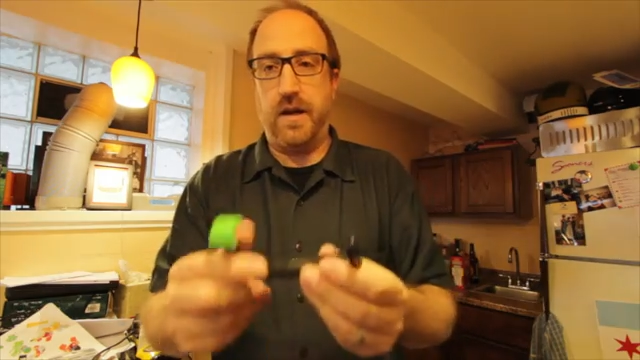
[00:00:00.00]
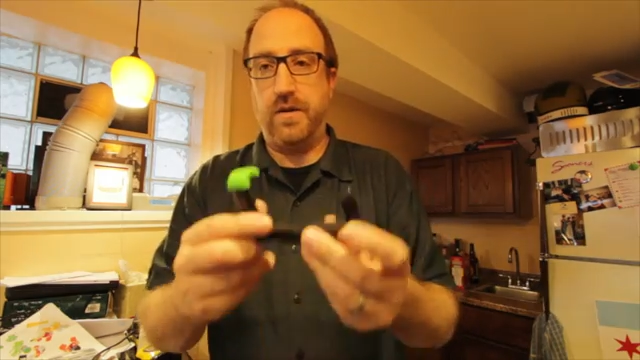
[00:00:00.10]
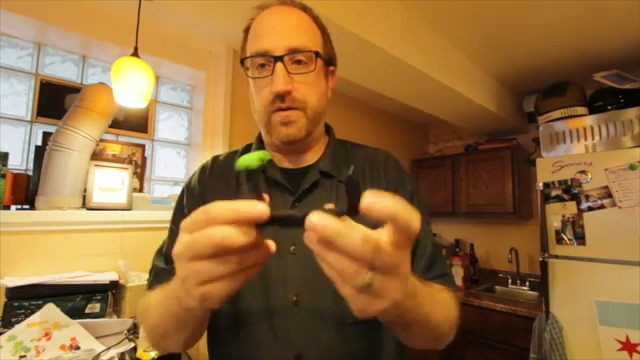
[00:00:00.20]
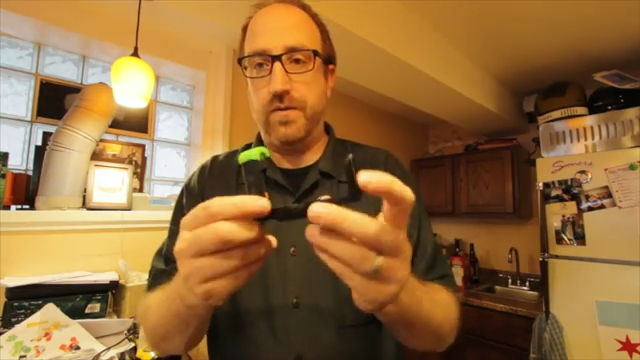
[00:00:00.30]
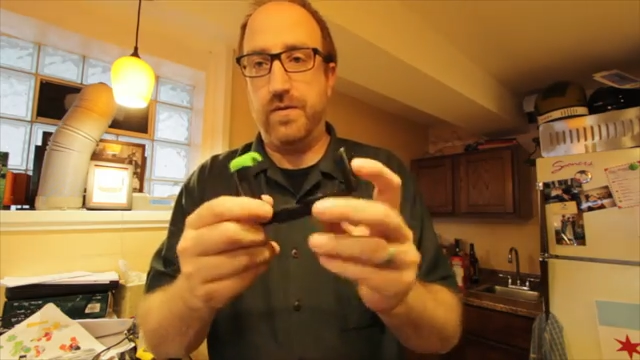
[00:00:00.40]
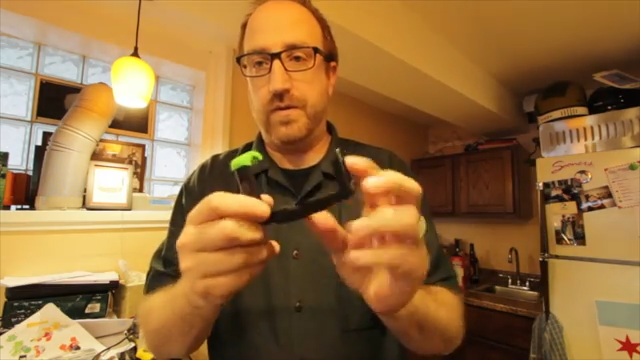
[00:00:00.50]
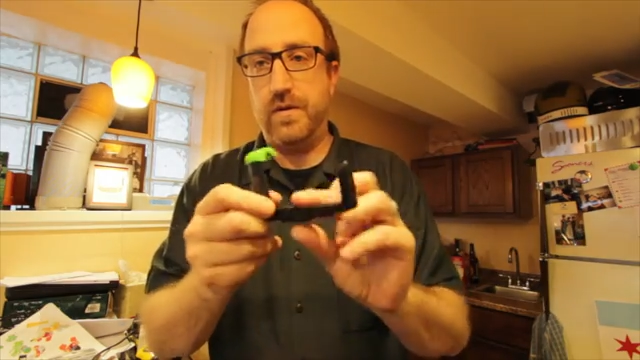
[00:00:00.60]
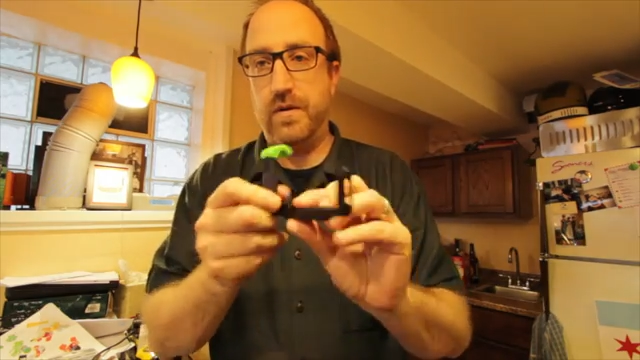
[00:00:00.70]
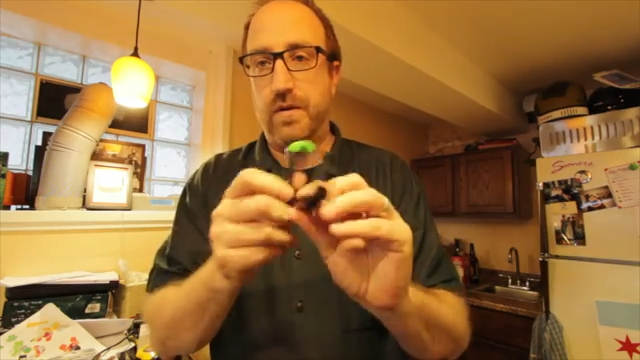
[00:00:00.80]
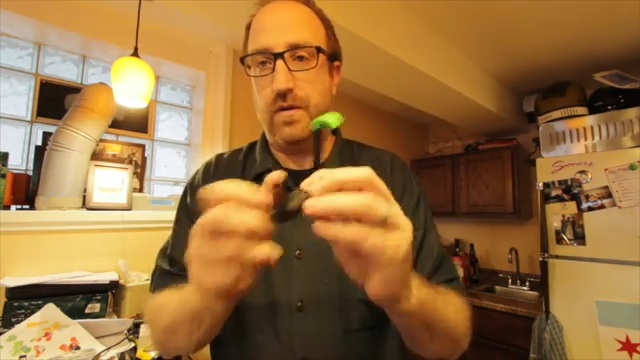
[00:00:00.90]
I
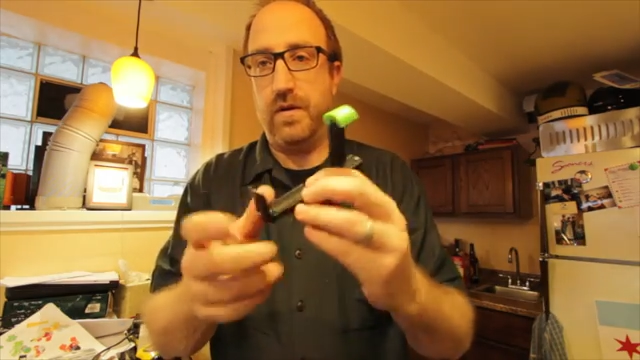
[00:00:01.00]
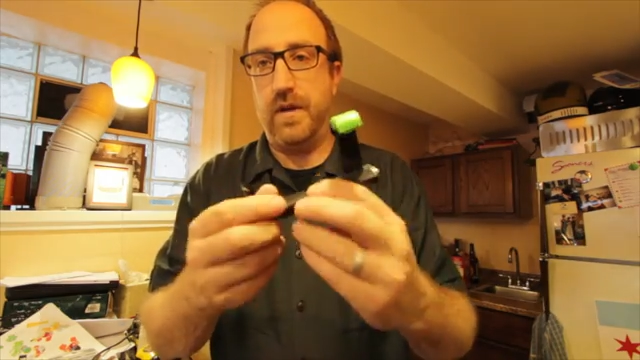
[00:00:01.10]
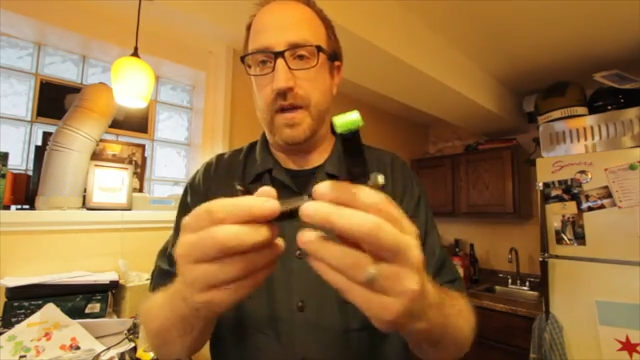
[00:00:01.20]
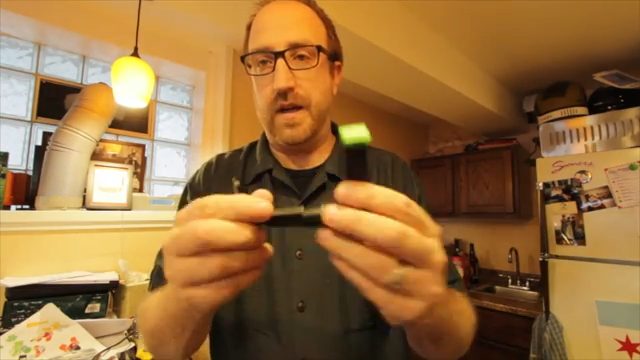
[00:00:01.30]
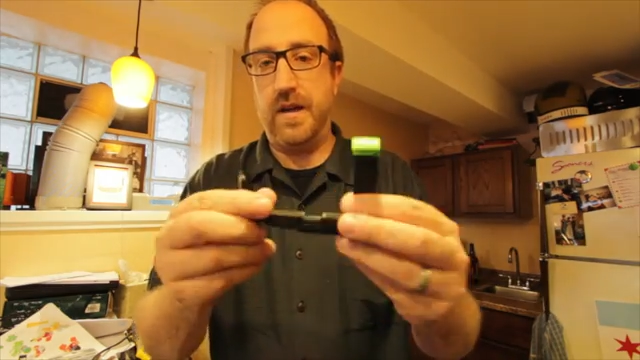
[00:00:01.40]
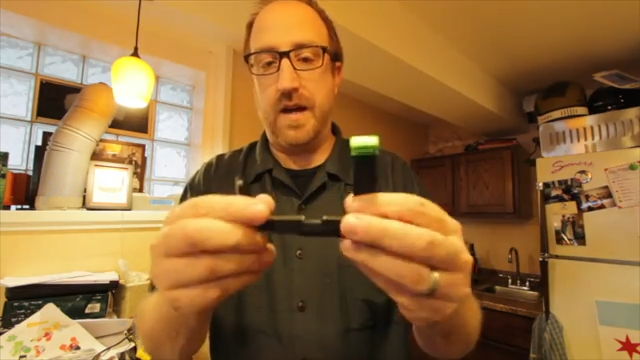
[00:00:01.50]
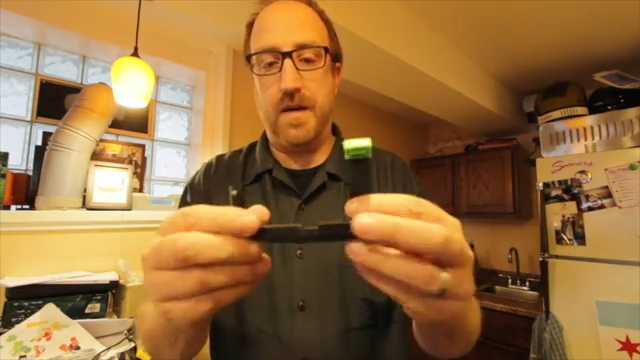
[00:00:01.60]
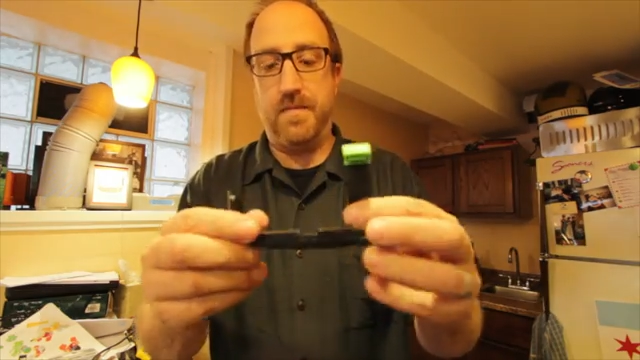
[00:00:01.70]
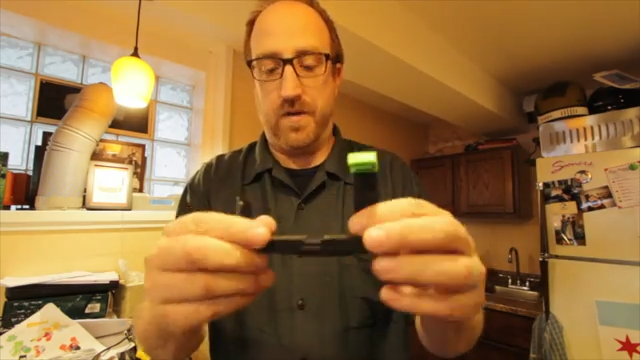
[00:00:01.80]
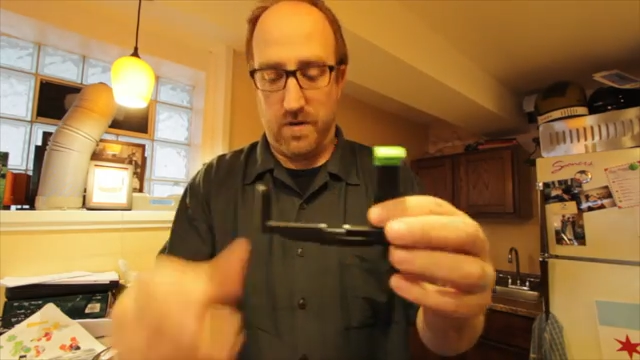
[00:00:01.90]
use the
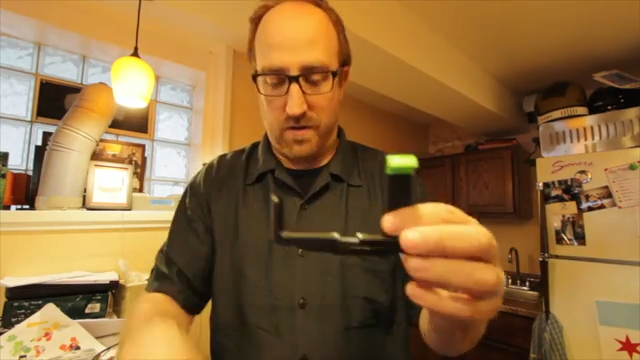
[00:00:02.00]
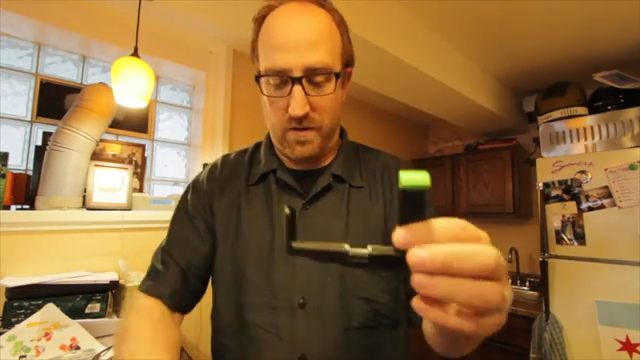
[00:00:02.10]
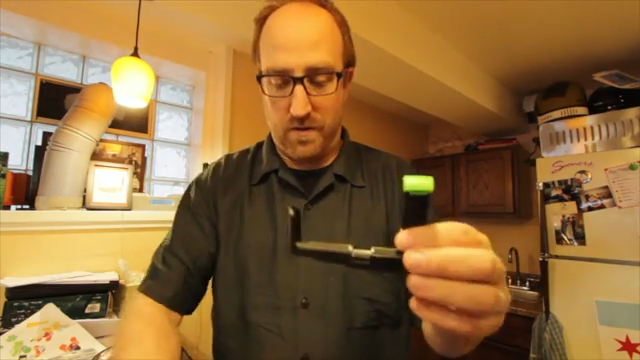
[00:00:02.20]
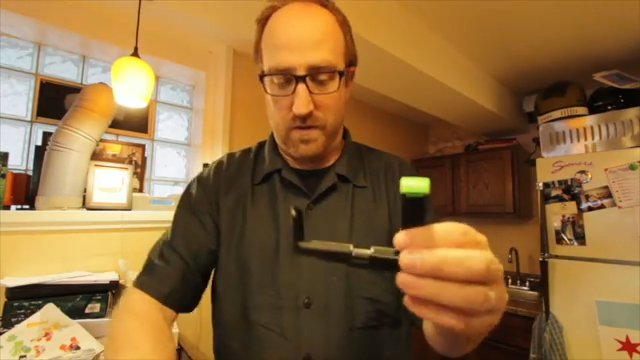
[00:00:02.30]
adapter.